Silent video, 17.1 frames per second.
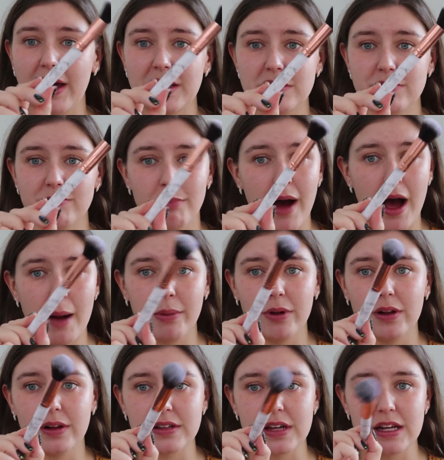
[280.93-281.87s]
It's from
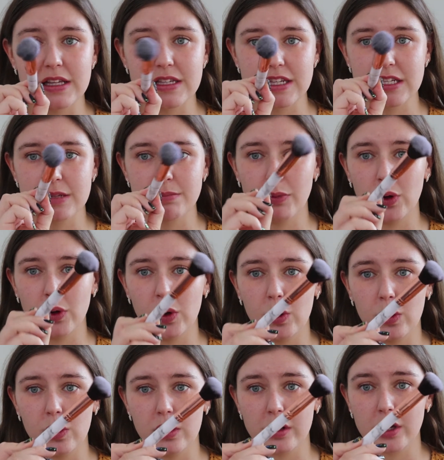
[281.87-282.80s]
Marble. It's a
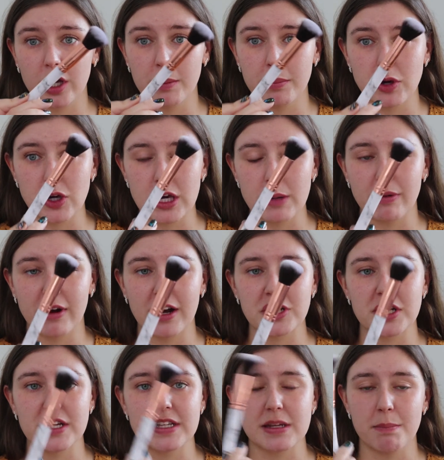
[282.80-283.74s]
small kabuki
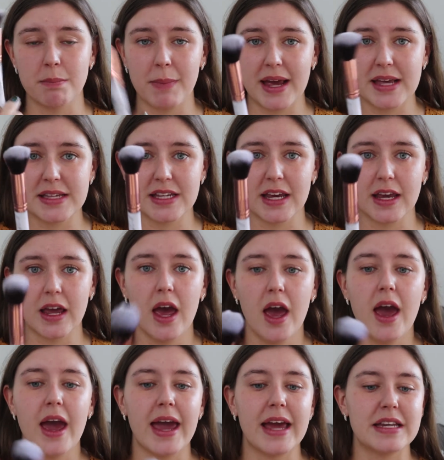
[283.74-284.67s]
brush. It's amazing.
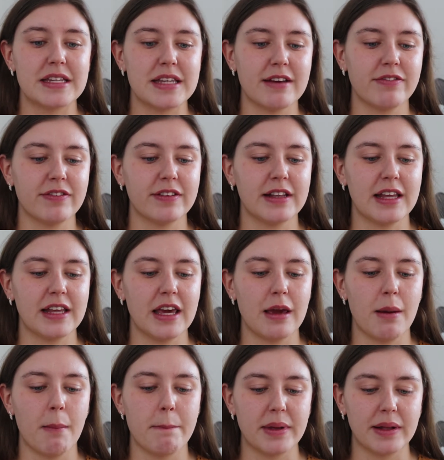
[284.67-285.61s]
It
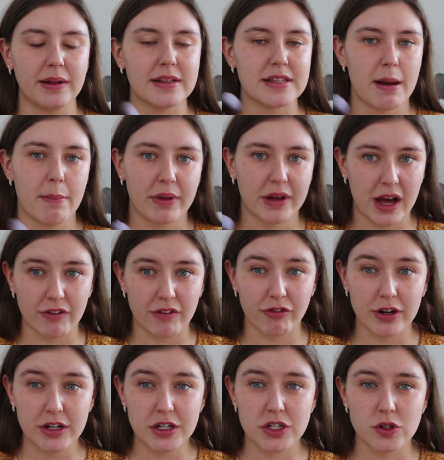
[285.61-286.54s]
definitely builds up the
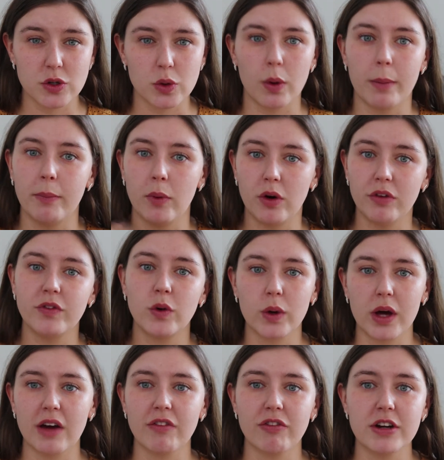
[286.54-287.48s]
coverage to a more
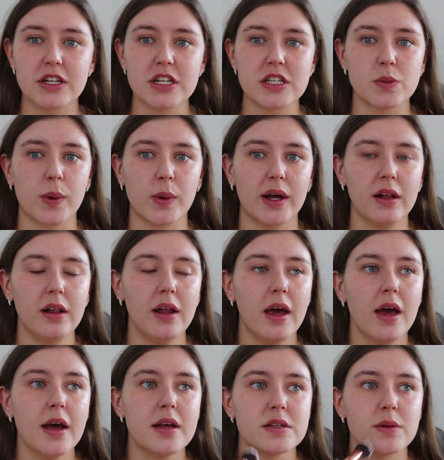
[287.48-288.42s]
full coverage as well.
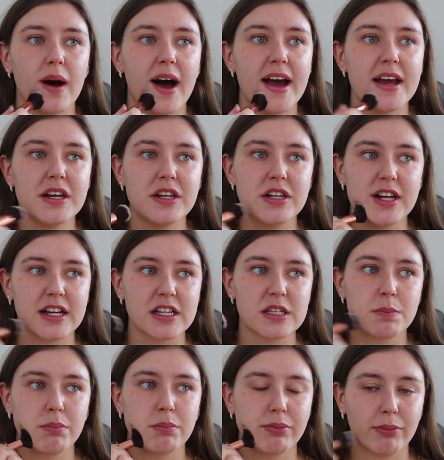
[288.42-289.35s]
So I
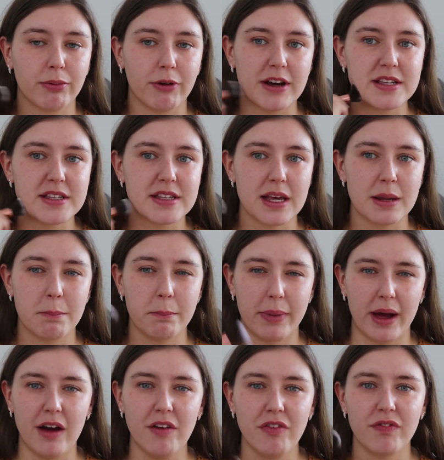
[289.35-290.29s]
just press and
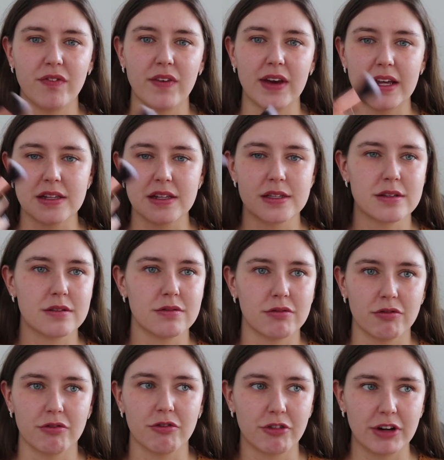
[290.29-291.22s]
buff. It's
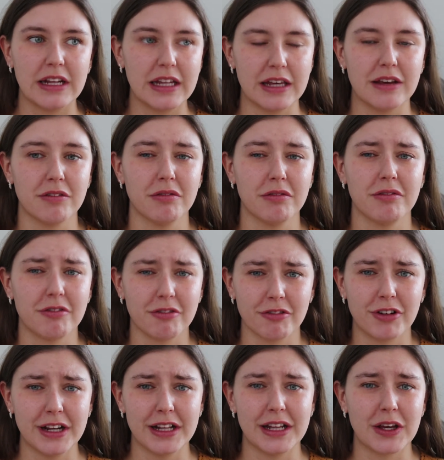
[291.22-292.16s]
really,
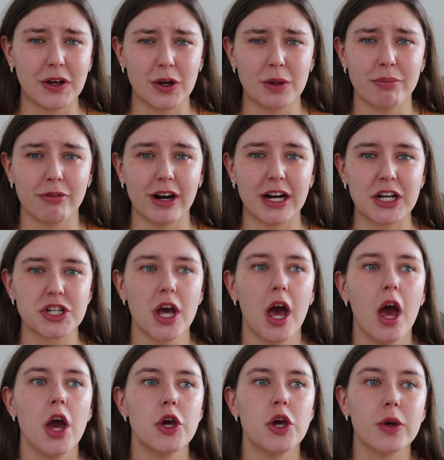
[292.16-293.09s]
really good brush.
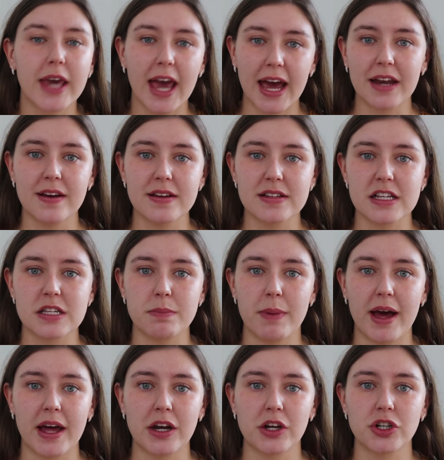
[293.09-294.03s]
You can use a
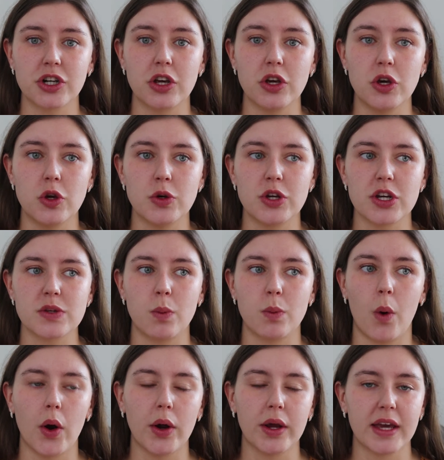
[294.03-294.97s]
sponge. You just
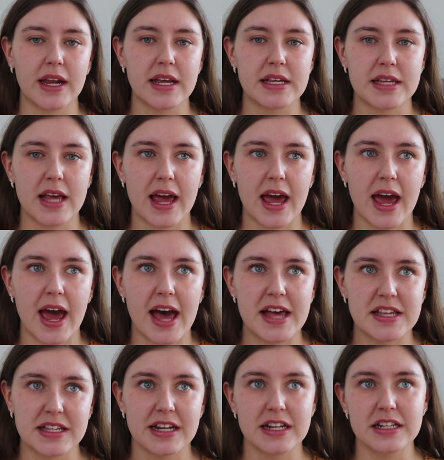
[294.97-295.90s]
won't get
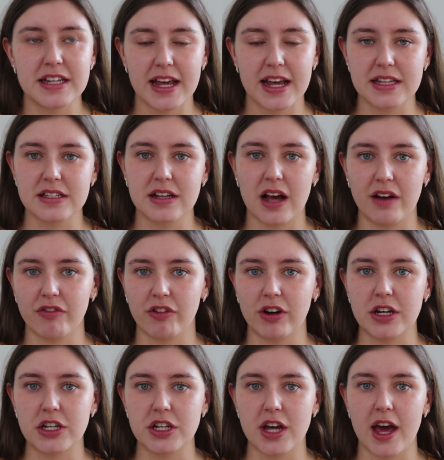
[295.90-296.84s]
as an intense
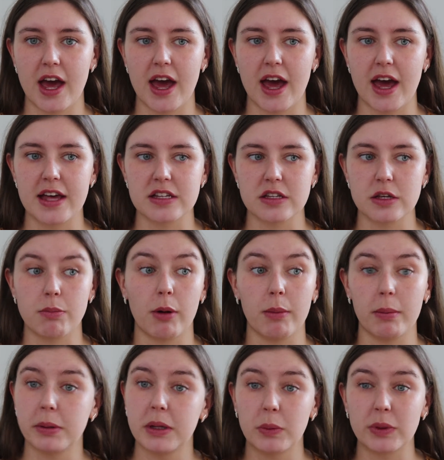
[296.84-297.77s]
coverage as you
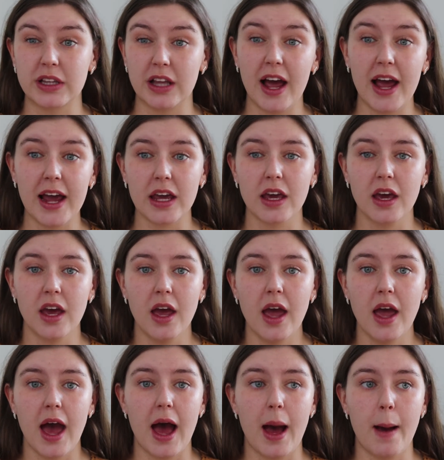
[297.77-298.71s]
probably would like.
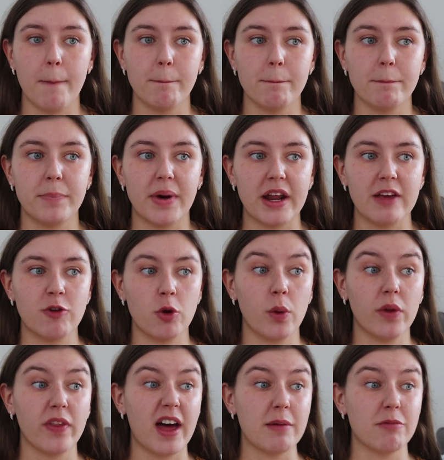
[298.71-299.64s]
But if you
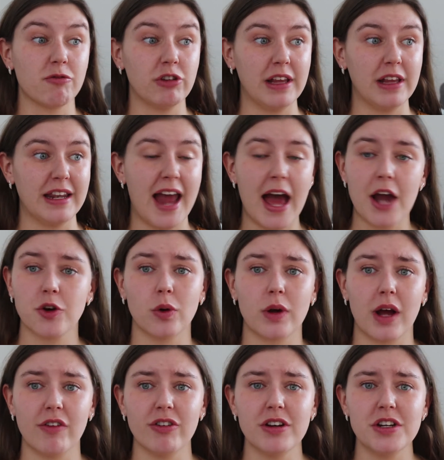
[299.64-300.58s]
want that really natural
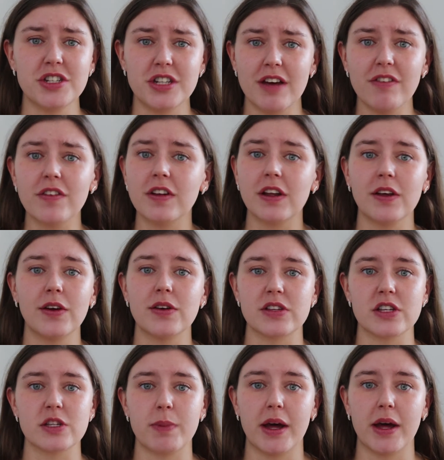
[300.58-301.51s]
coverage, definitely
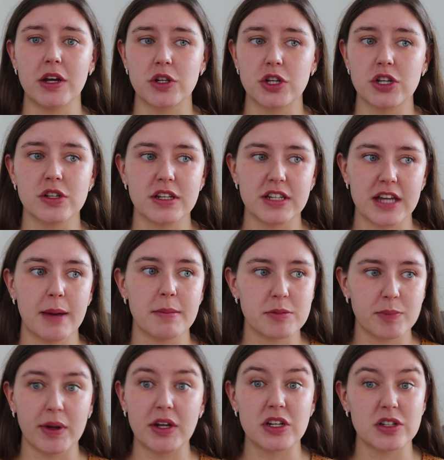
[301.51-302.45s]
use a sponge. Use a damp
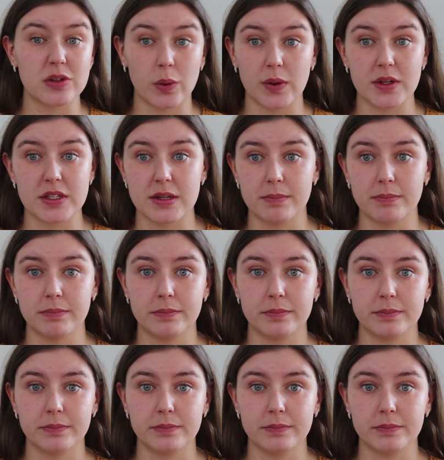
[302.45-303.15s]
sponge, it's awesome.